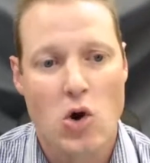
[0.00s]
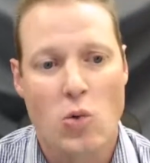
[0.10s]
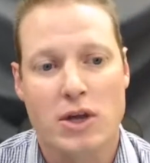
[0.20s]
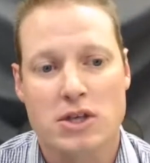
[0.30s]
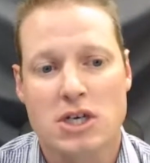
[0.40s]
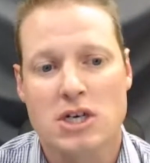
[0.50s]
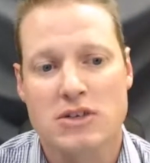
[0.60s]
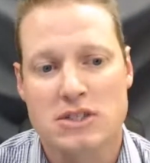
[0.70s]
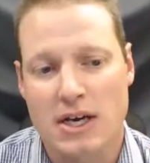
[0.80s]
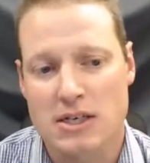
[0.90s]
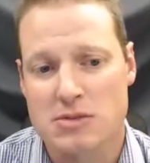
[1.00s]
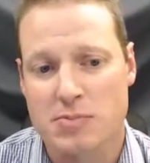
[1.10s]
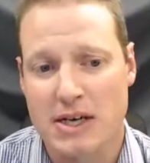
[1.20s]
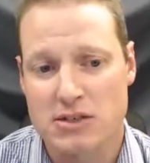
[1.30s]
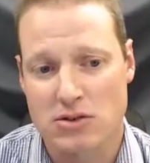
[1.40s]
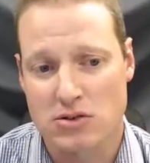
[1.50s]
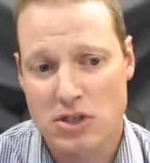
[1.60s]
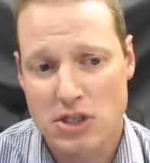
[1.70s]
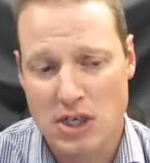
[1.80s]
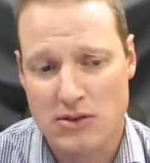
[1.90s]
Where turnover tax is based on your
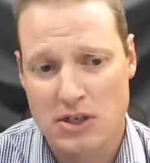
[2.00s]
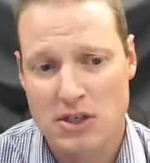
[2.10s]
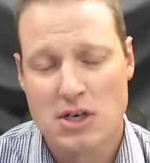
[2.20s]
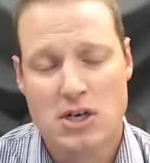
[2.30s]
turnover.